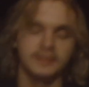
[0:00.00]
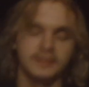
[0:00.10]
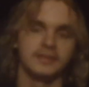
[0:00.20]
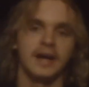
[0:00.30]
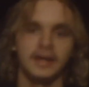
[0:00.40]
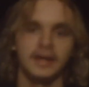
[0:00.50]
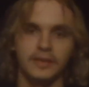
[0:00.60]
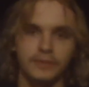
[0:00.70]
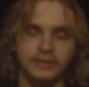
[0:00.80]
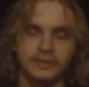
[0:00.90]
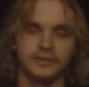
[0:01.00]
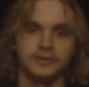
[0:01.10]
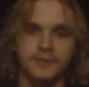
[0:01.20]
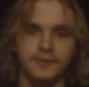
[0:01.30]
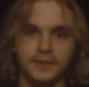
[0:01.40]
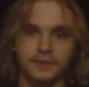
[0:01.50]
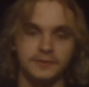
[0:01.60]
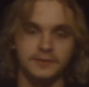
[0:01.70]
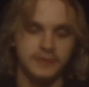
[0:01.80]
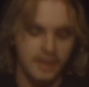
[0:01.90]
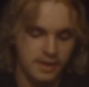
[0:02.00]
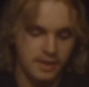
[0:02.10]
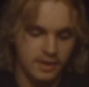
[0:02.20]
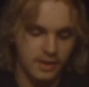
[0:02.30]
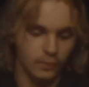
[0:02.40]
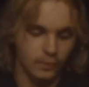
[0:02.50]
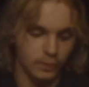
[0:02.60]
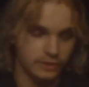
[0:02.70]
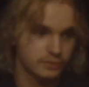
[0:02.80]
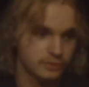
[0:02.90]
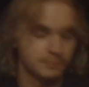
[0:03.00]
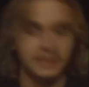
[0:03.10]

edited, highly researched videos, which